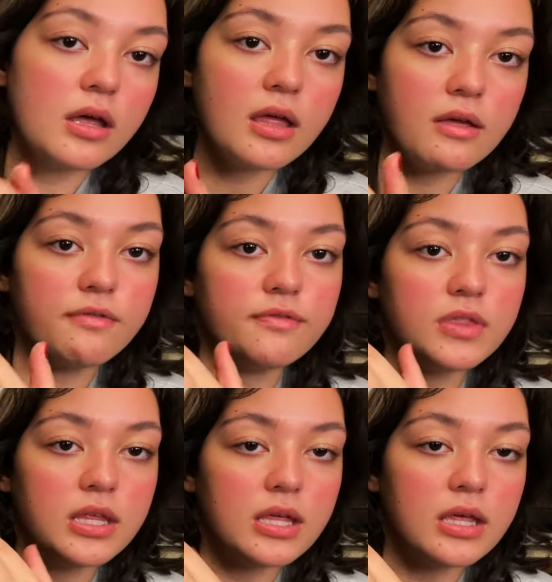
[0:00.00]
if
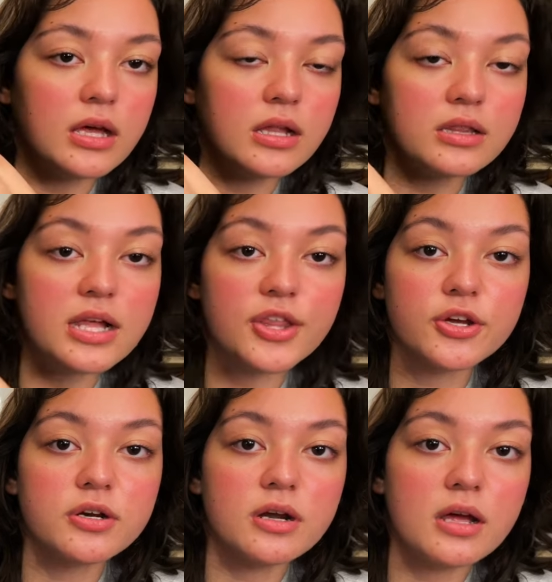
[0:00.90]
the
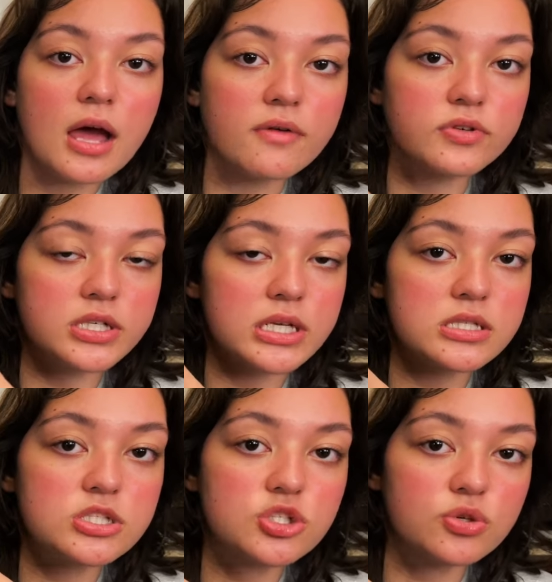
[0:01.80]
leather ever
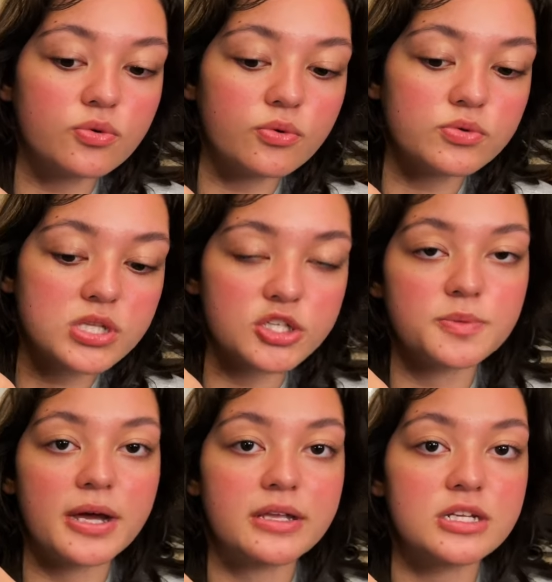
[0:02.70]
gets to such
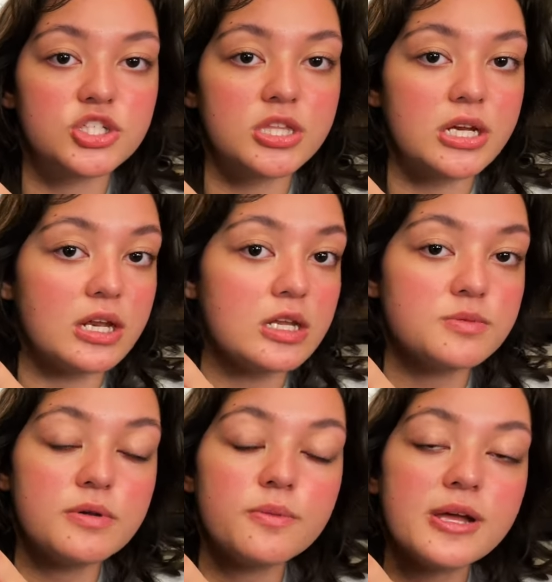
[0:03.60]
bad condition that it needs
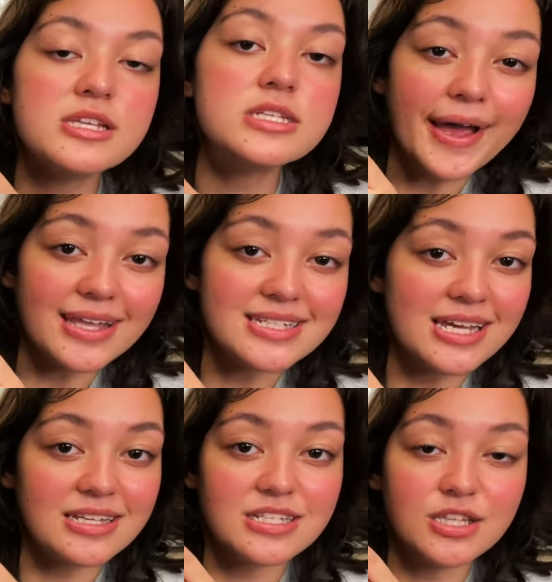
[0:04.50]
to be replaced, I can
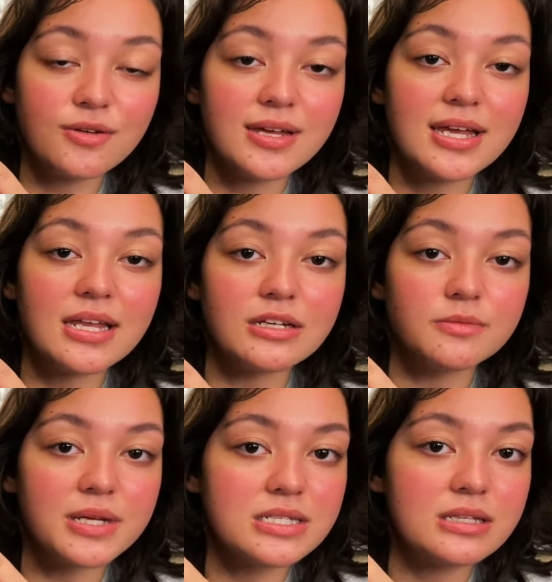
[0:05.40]
take it to Louis and it'll
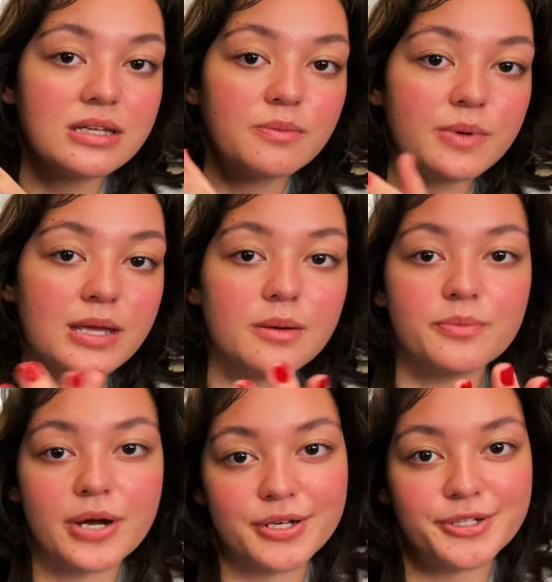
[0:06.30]
basically be
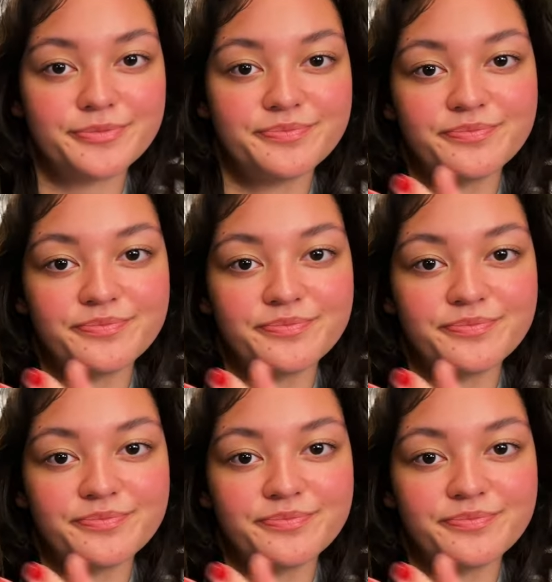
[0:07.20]
brand new.